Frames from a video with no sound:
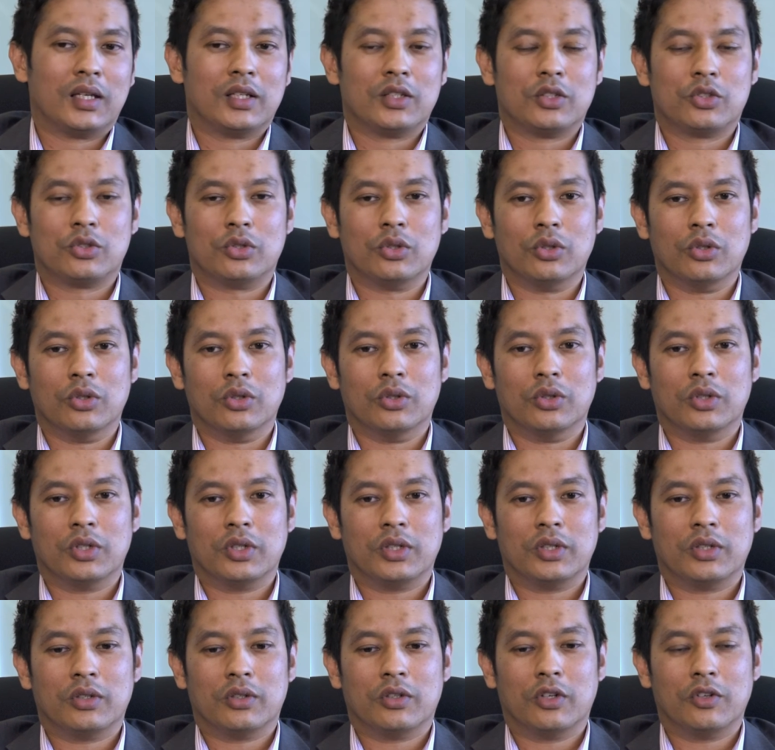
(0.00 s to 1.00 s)
So
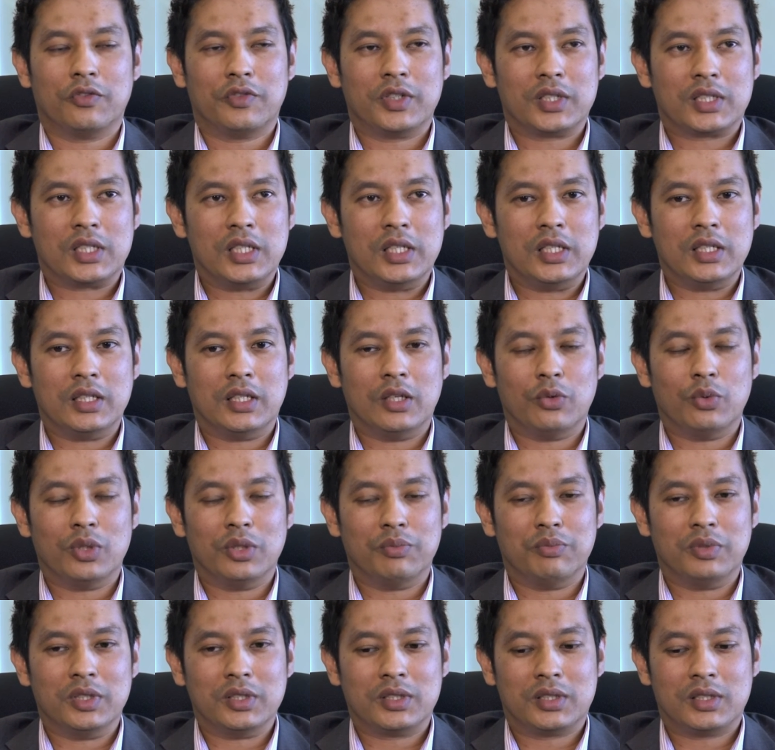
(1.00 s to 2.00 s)
obviously, there
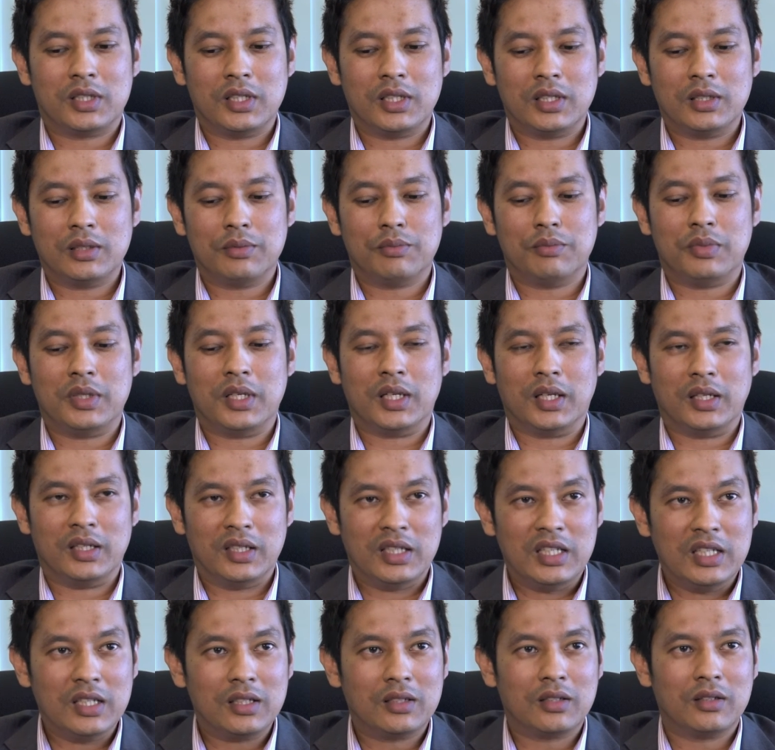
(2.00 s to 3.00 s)
will still be a
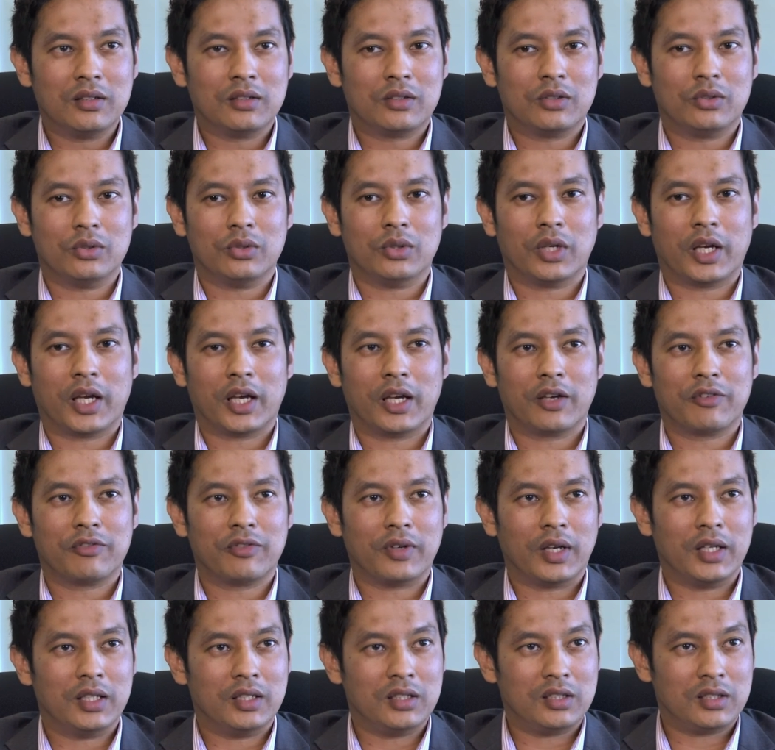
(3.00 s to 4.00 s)
need to have
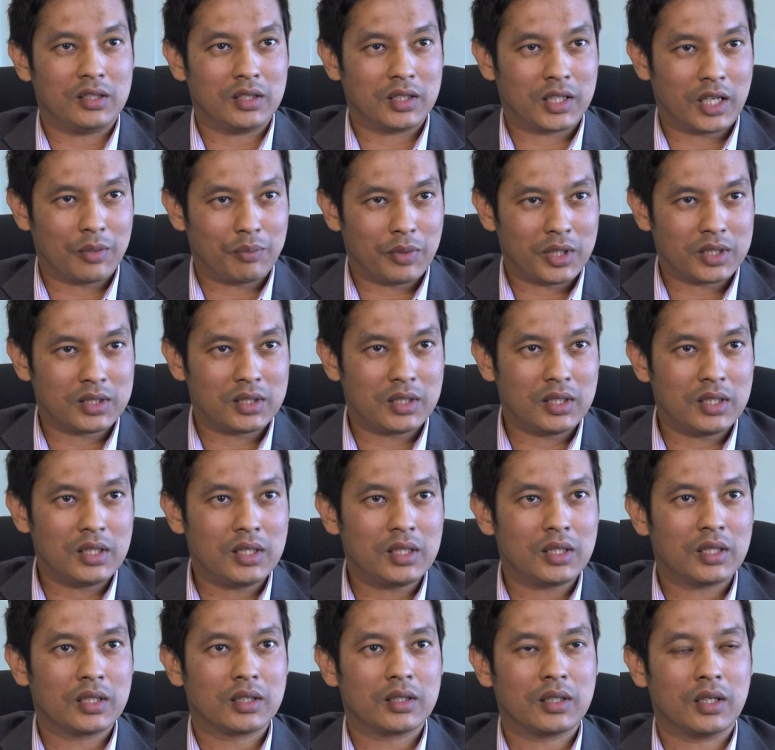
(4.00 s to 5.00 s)
additional capacity
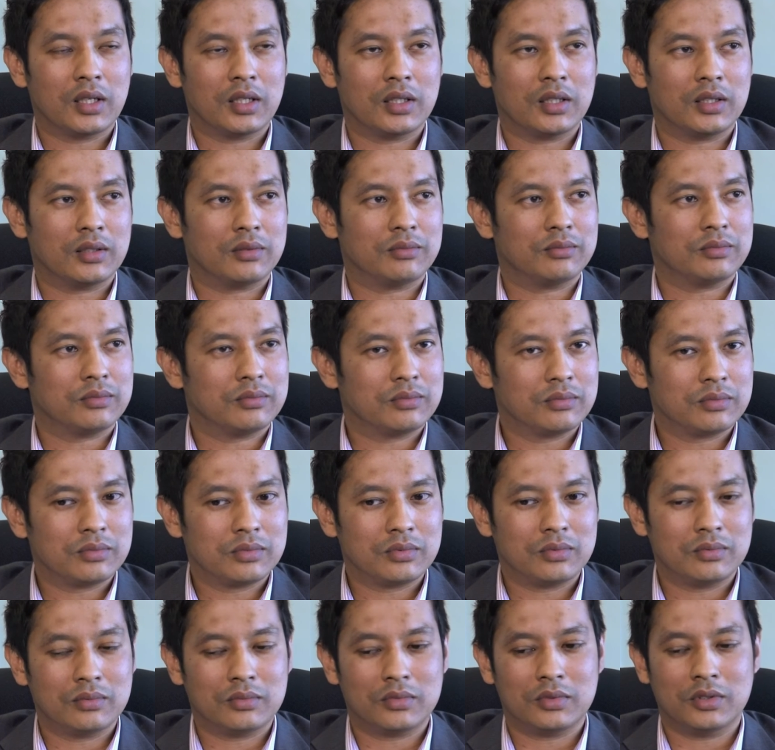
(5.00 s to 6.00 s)

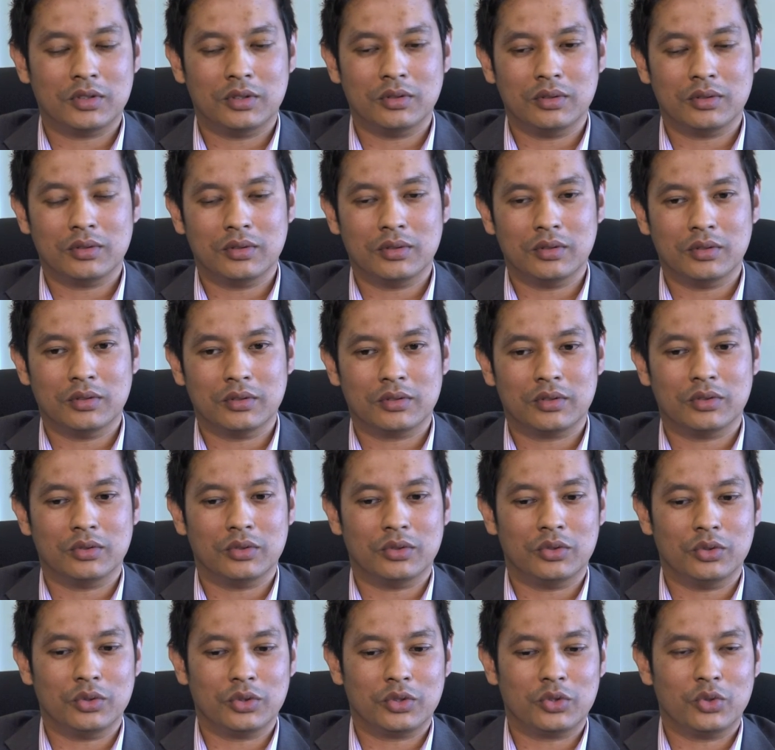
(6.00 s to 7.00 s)
to
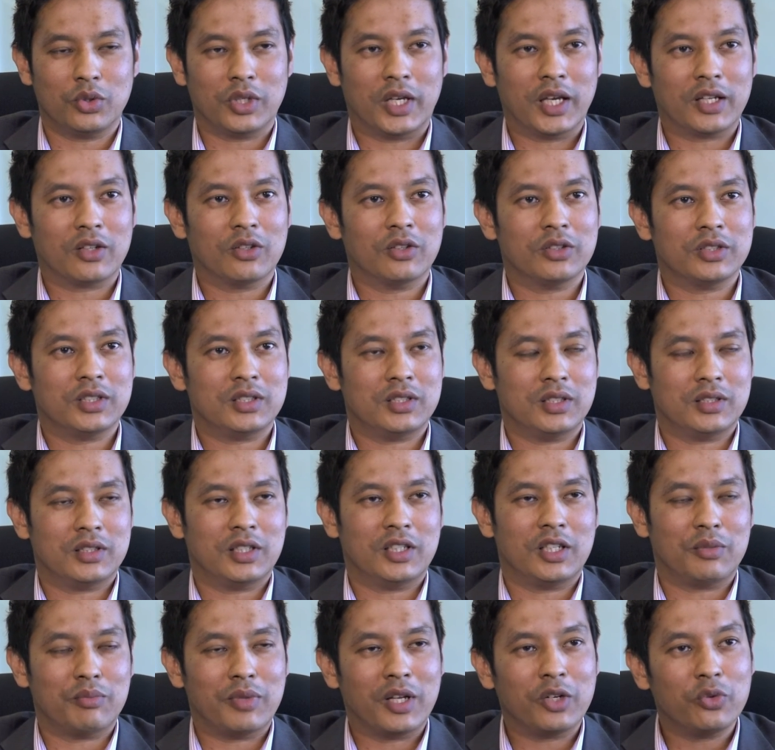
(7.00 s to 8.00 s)
get all this
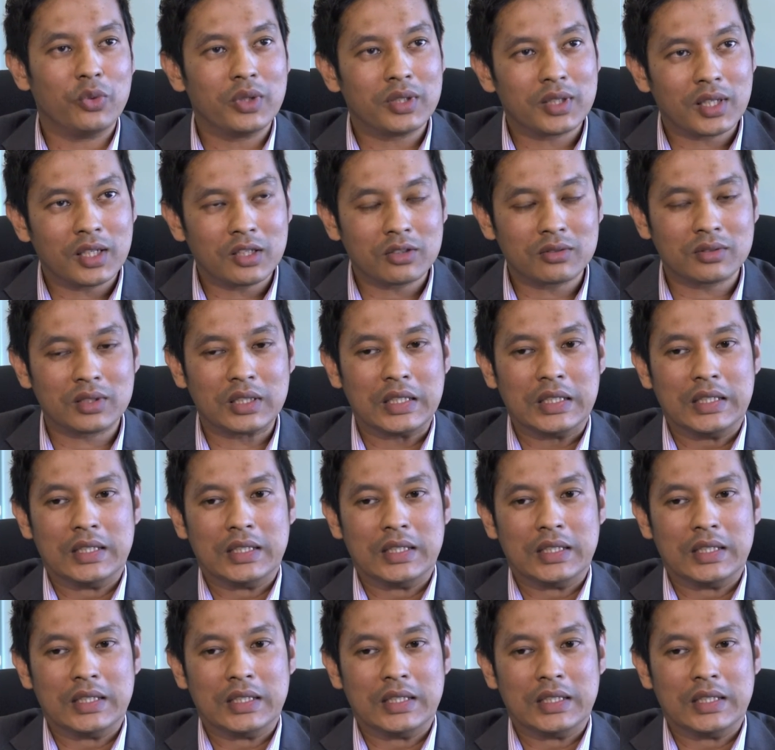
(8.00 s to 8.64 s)
internet bandwidth out.